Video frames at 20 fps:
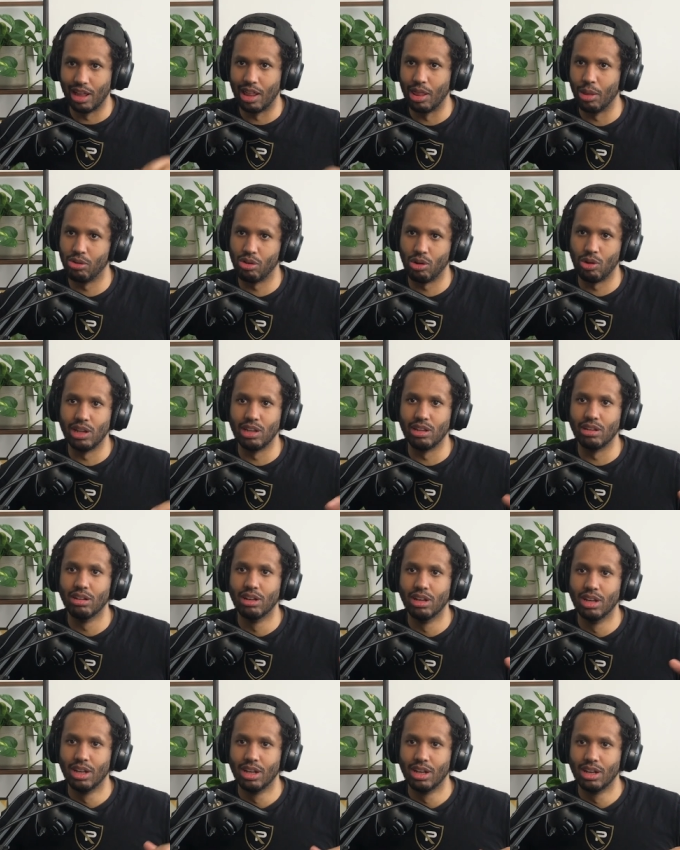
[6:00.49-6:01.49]
Now there's only
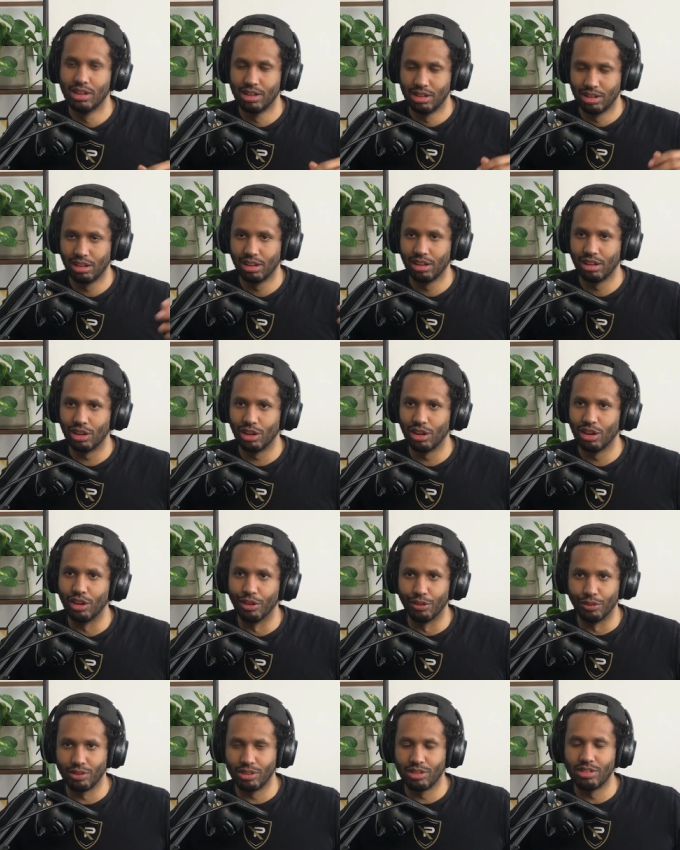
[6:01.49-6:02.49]

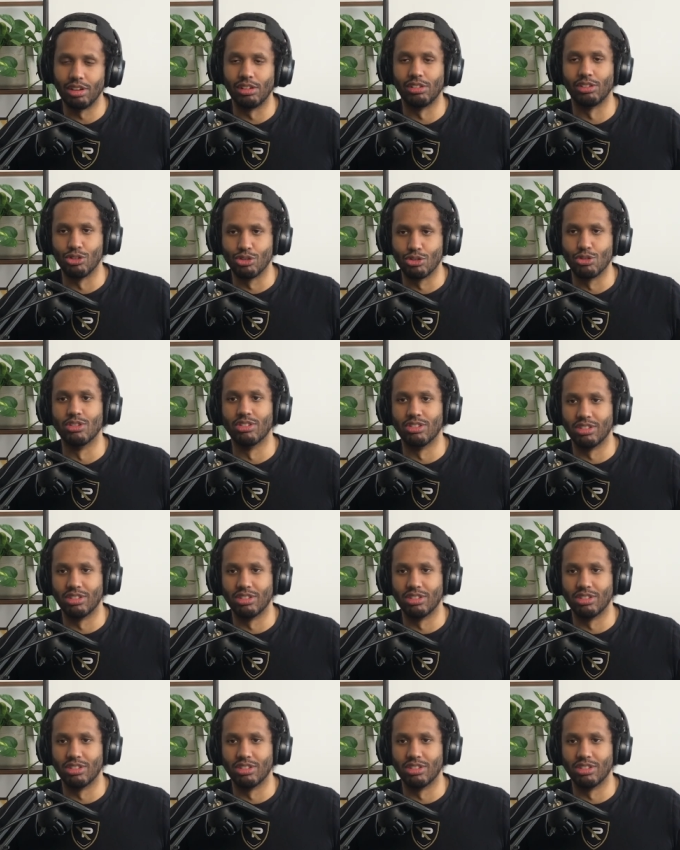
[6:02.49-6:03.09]
uh, six hundred